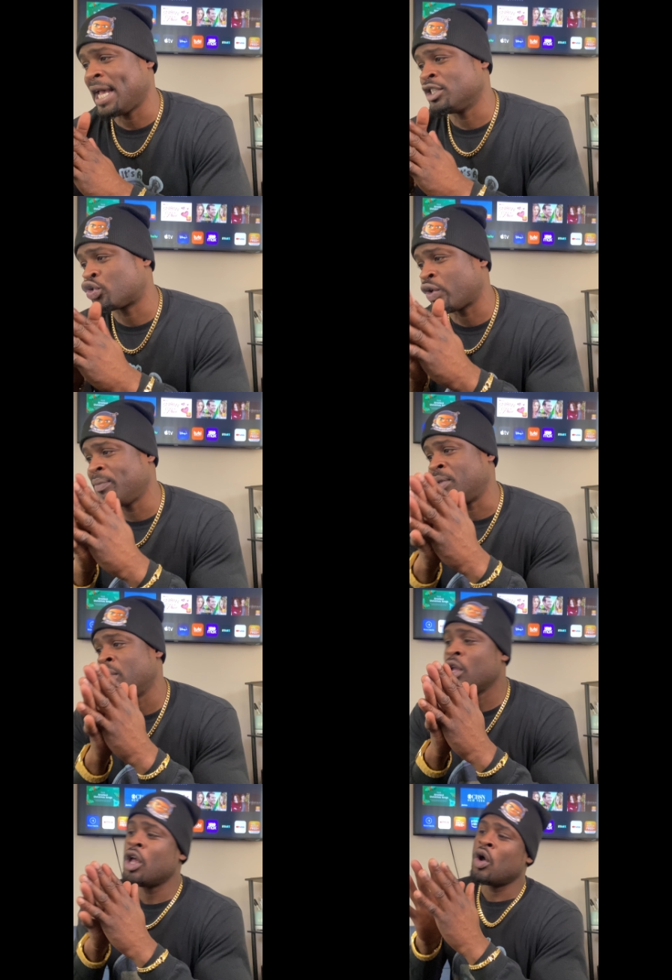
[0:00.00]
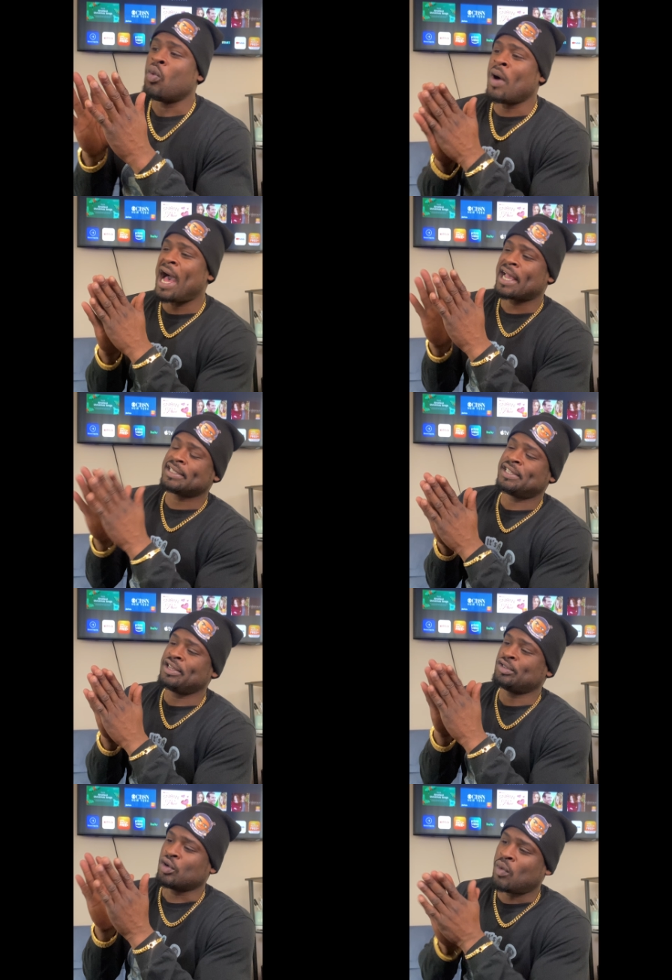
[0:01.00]
and scripted, why
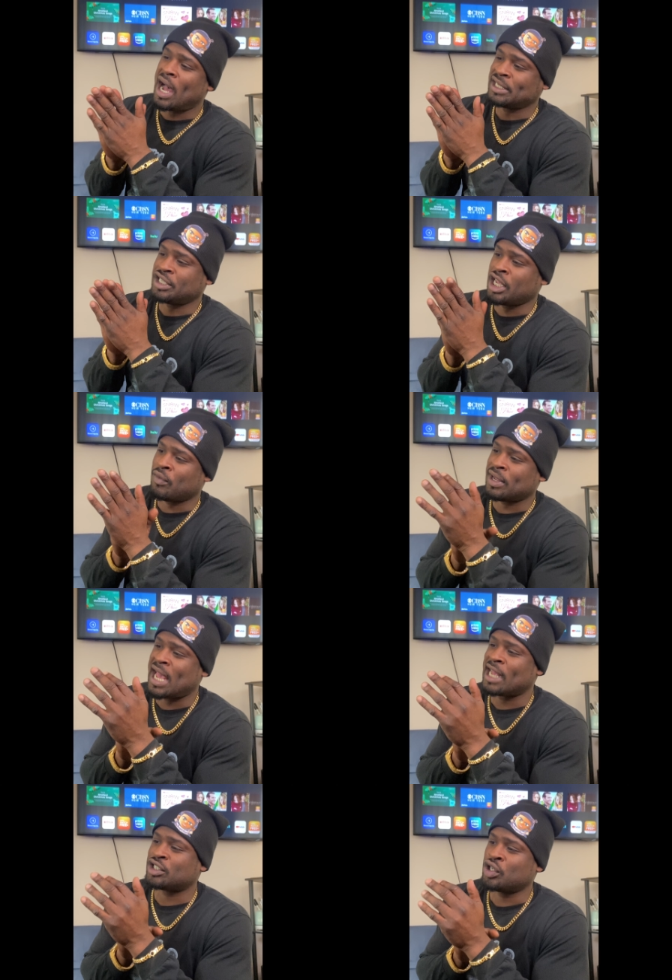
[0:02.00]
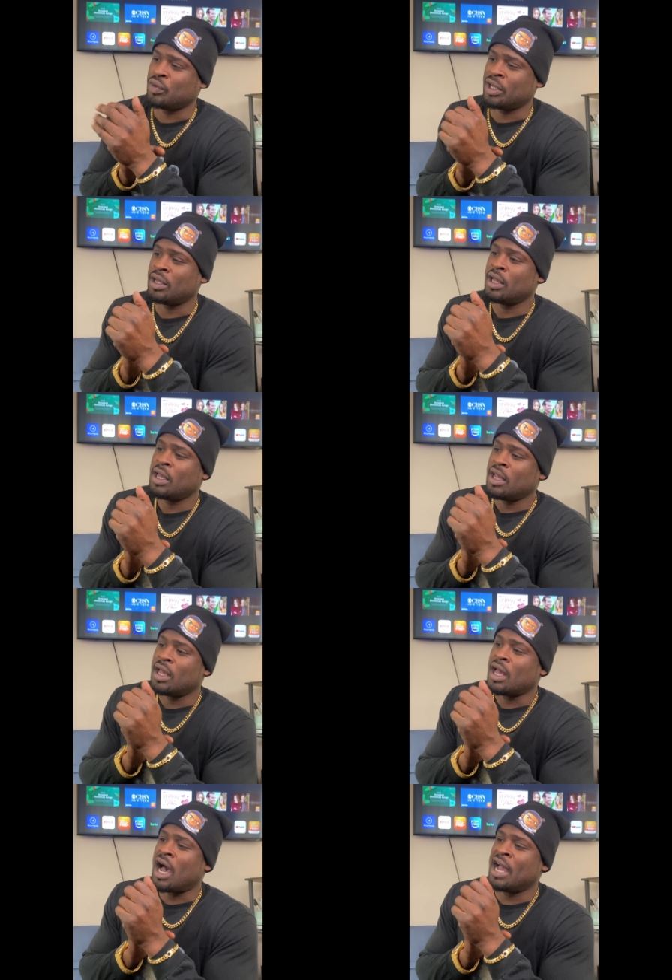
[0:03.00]
continue to watch it and react to it?
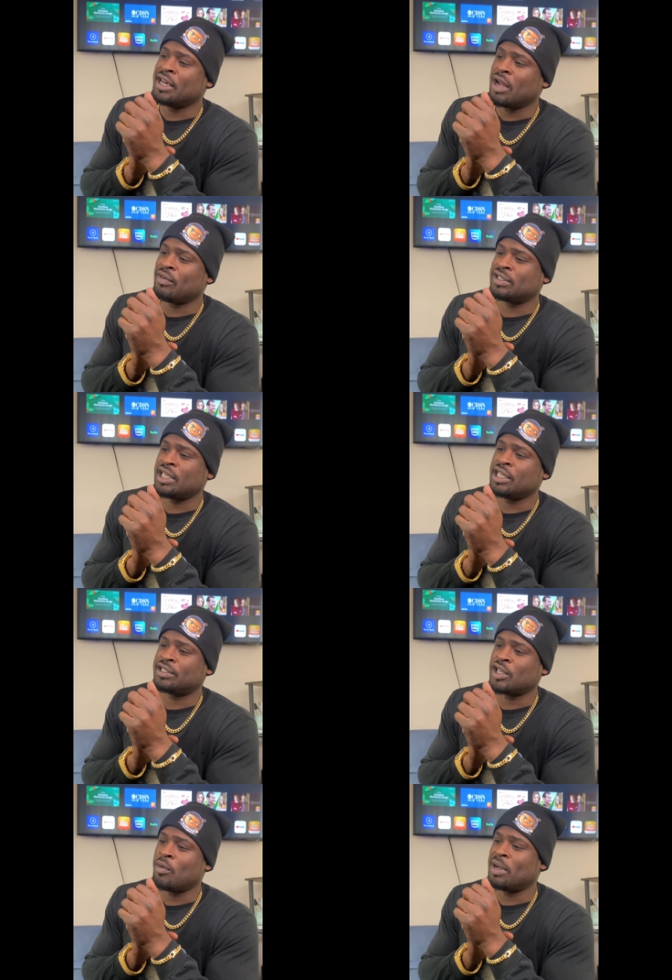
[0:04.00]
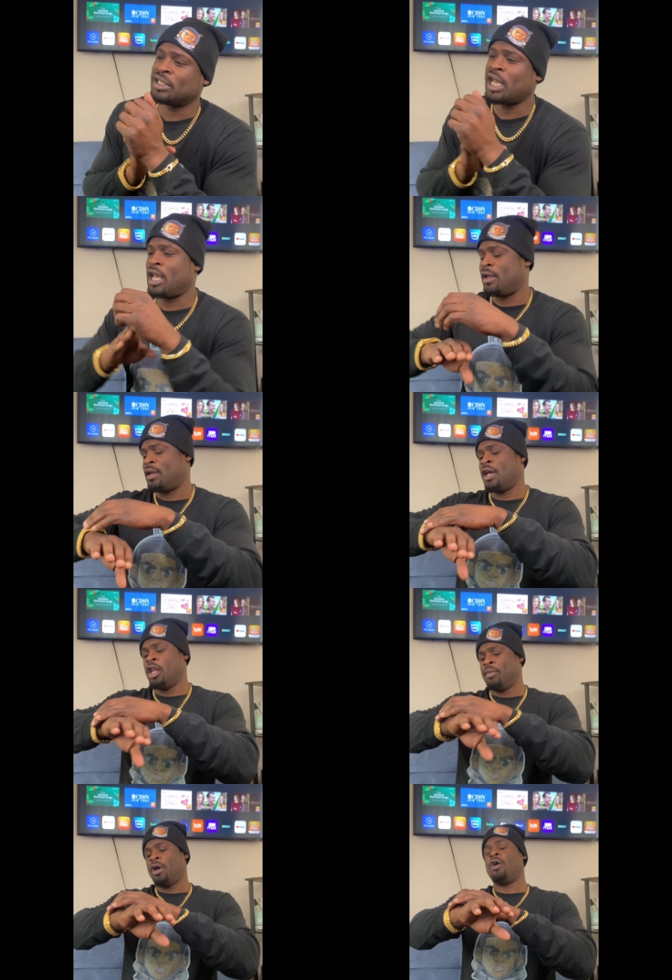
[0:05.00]
I never seen so much hate.
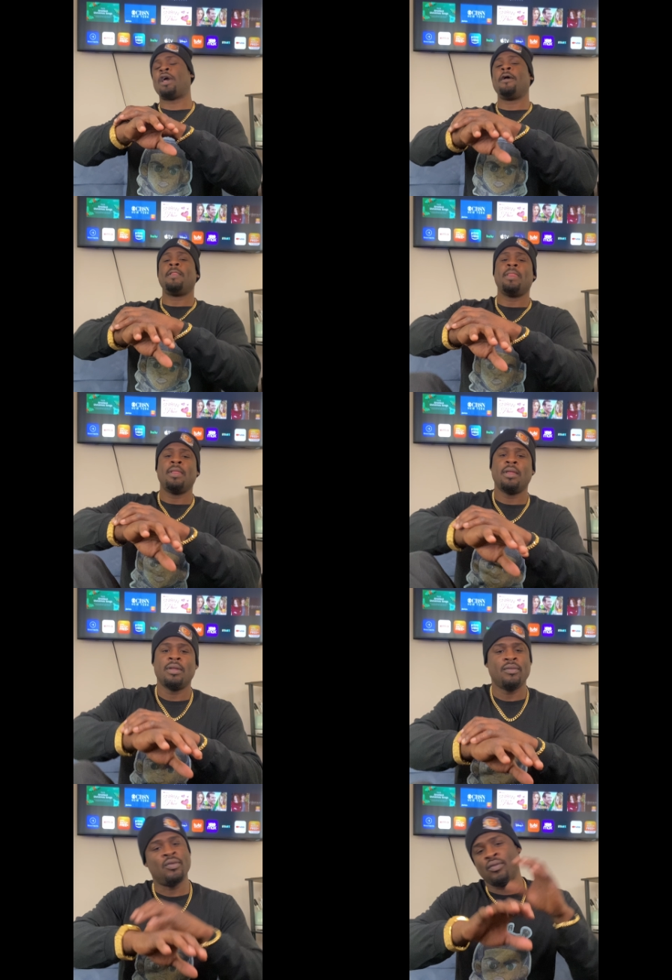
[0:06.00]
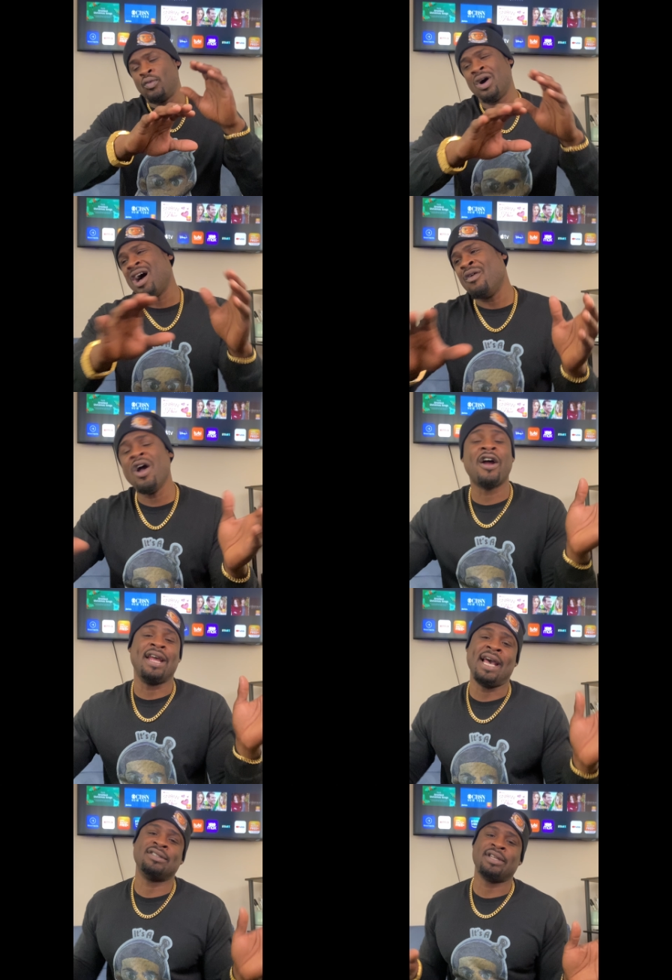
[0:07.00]
Element, okay. Well, we already
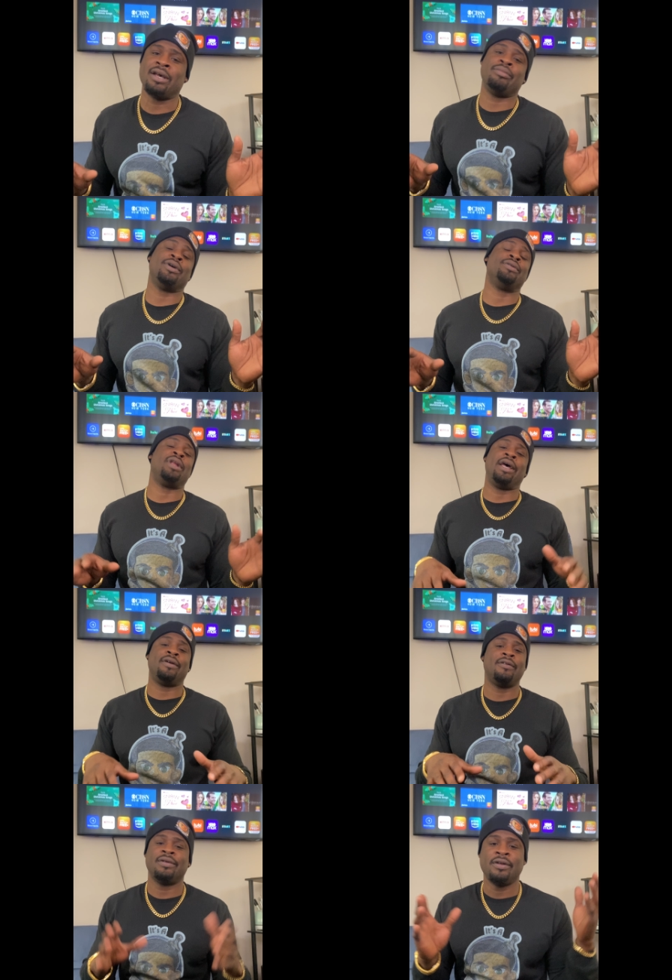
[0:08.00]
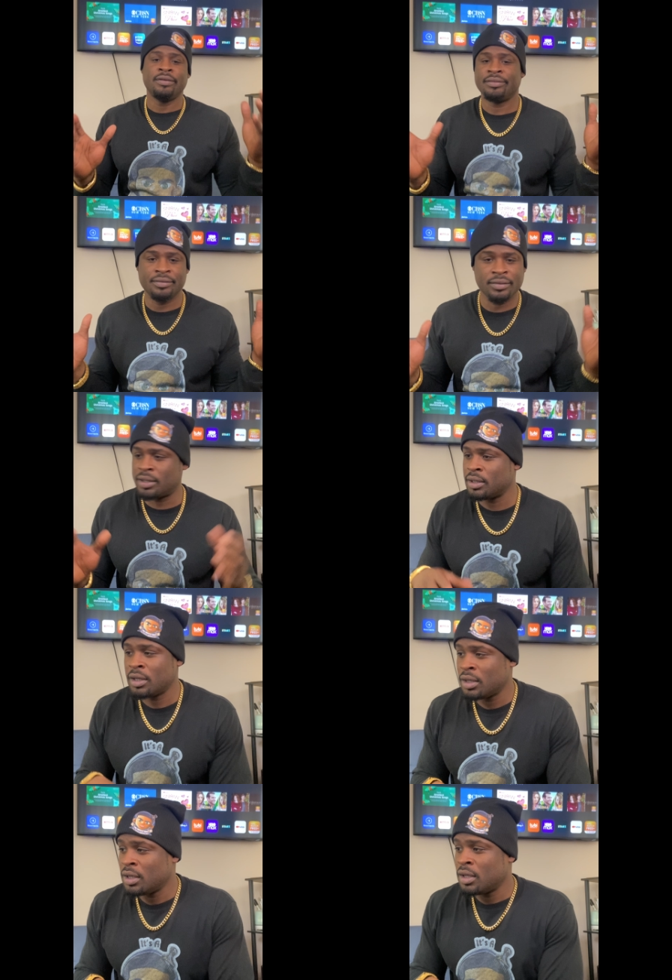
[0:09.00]
answered that, bro. Like,
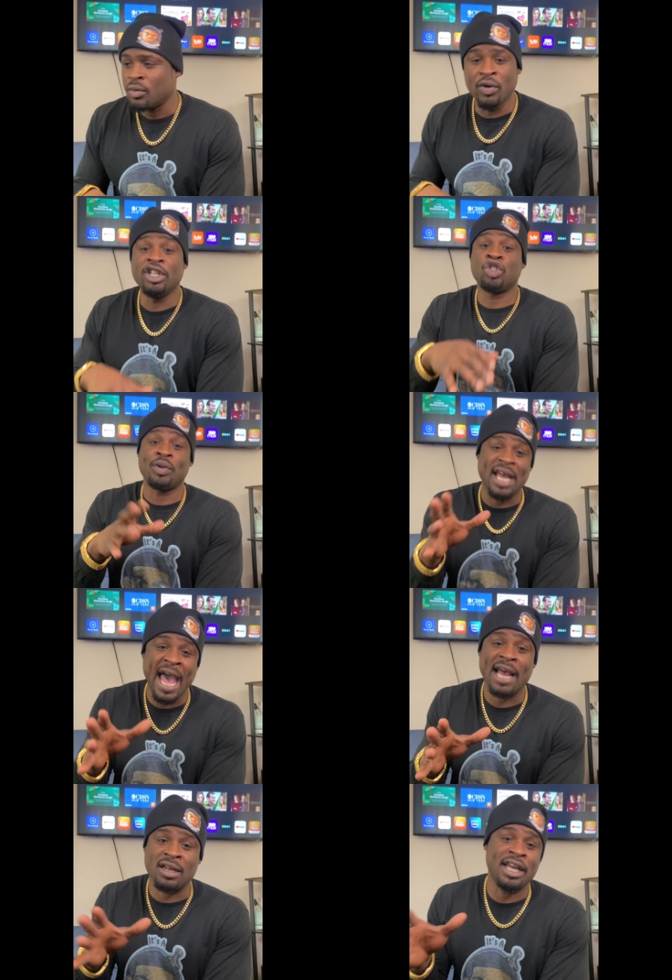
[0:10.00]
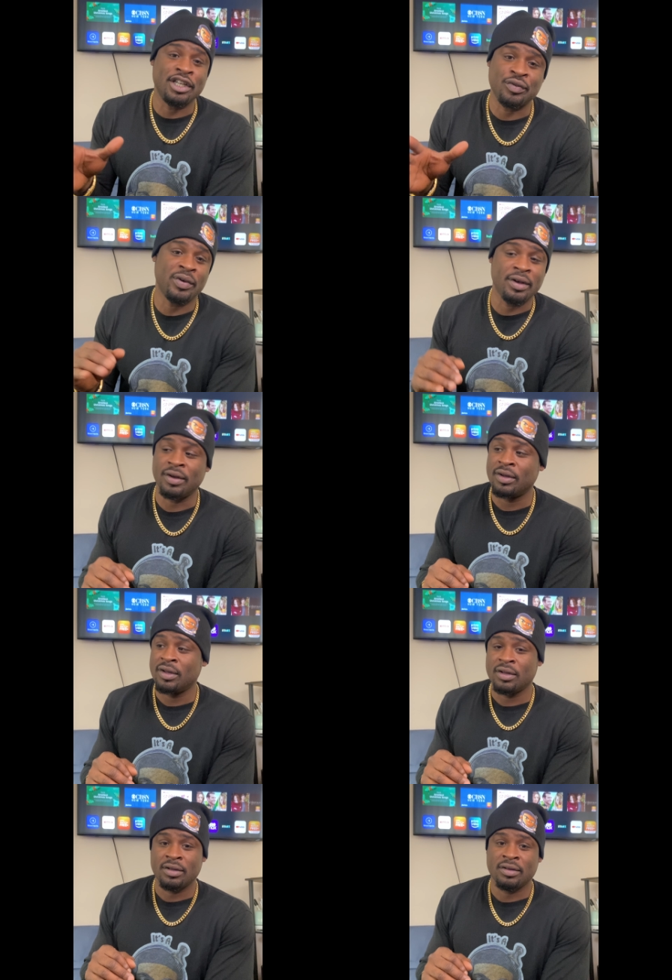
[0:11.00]
we just react like it's real.
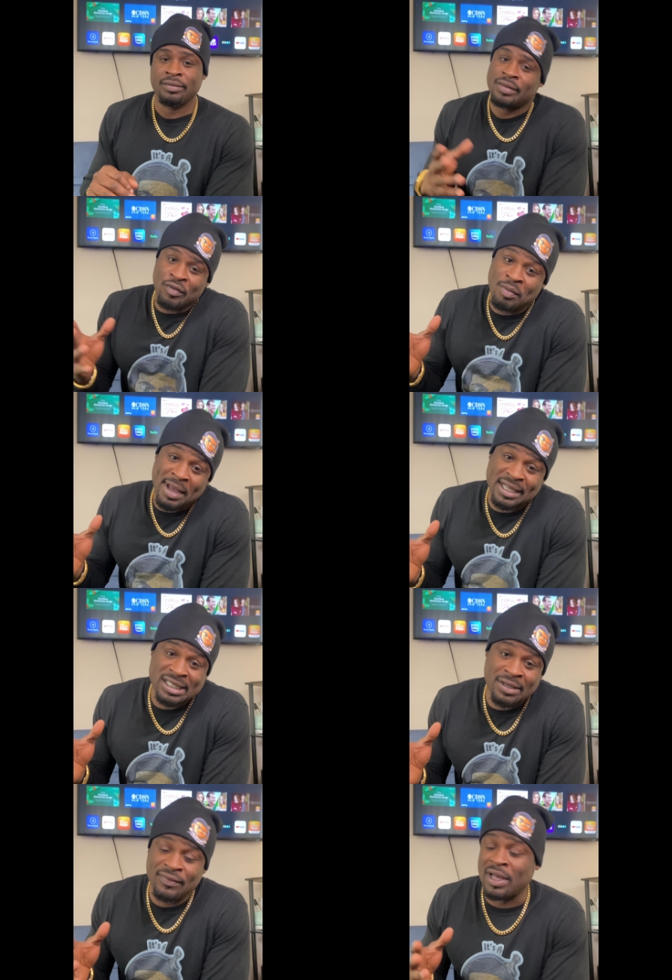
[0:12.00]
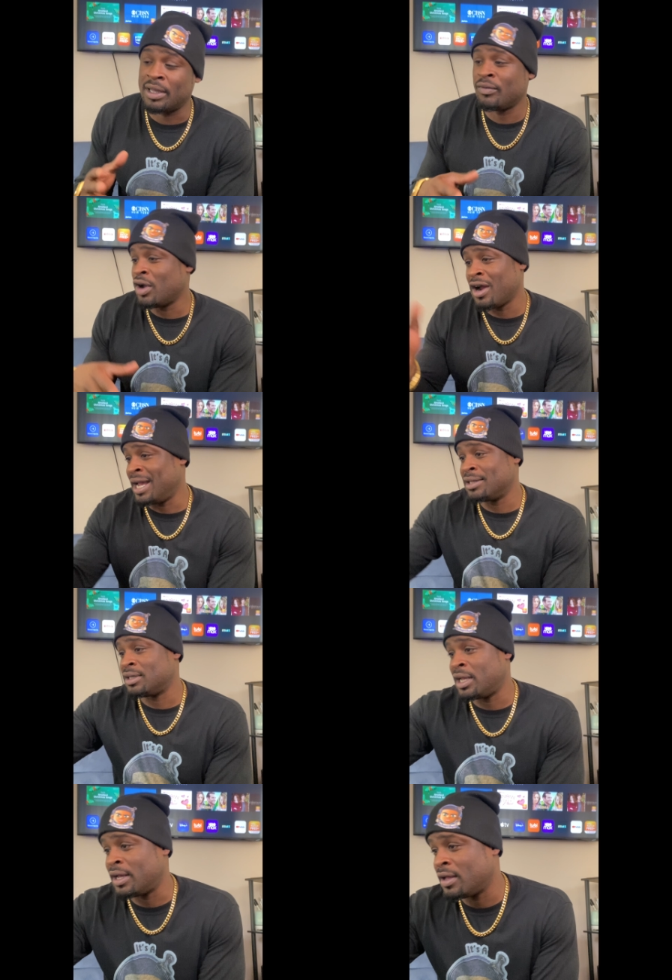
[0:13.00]
And we make it seem fake. We already answered
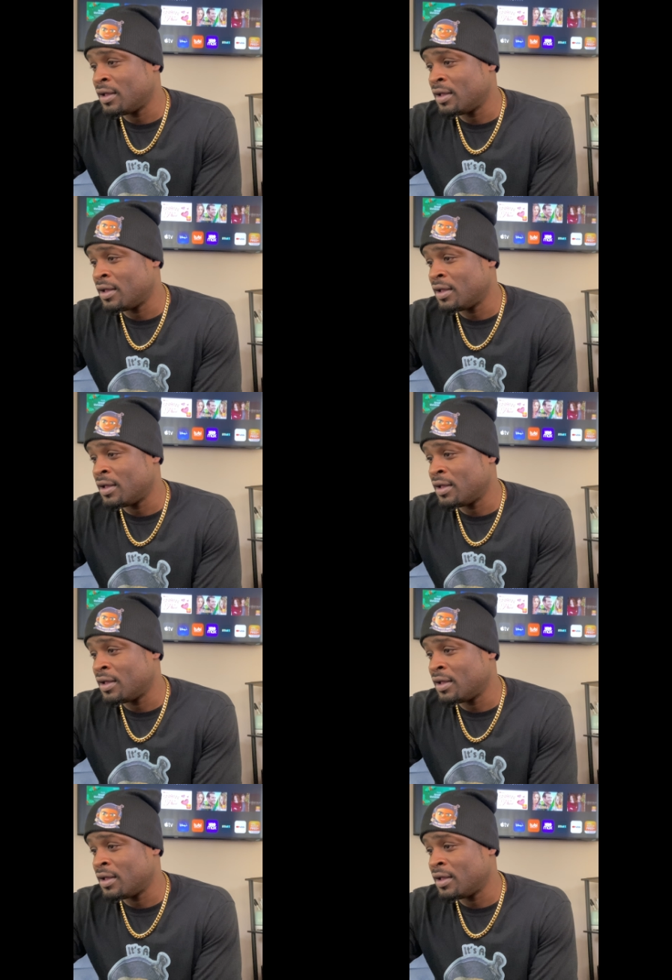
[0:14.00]
that.